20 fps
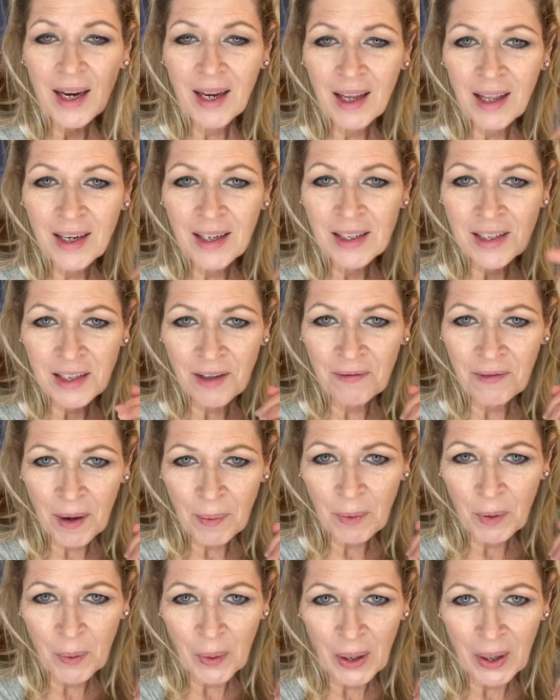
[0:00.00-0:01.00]
is the
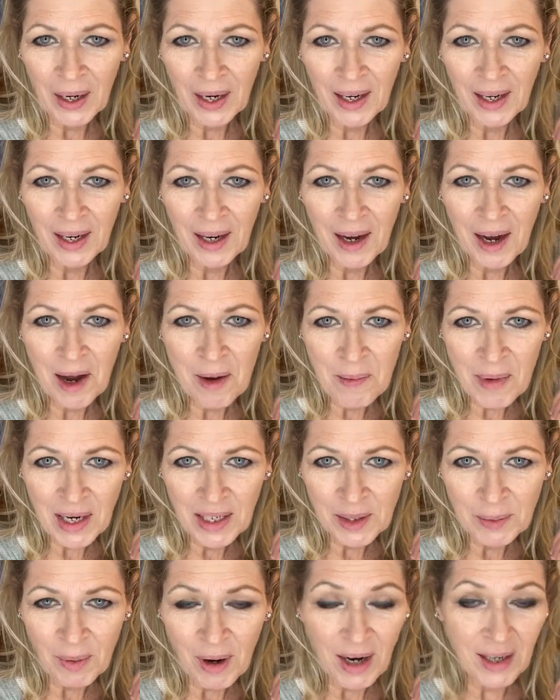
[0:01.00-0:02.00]
February
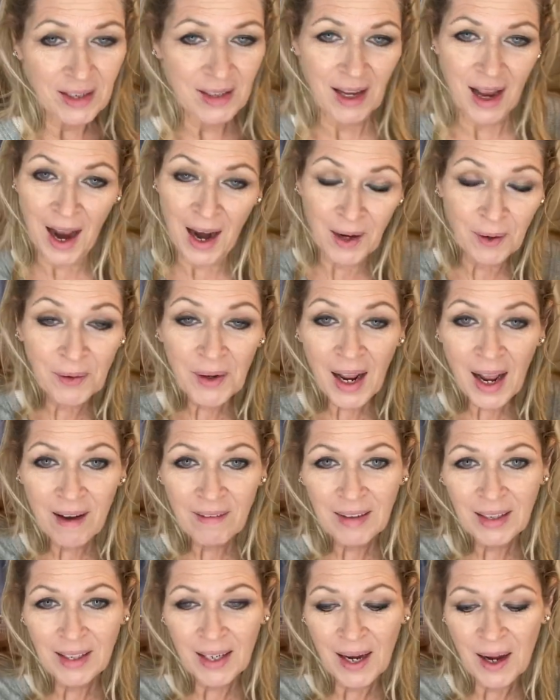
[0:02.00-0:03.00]
AmazeBox. I don't have
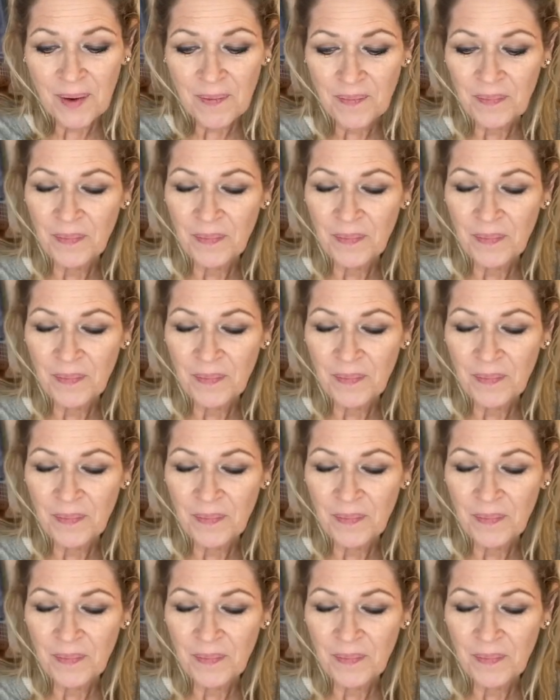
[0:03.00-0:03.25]
it yet.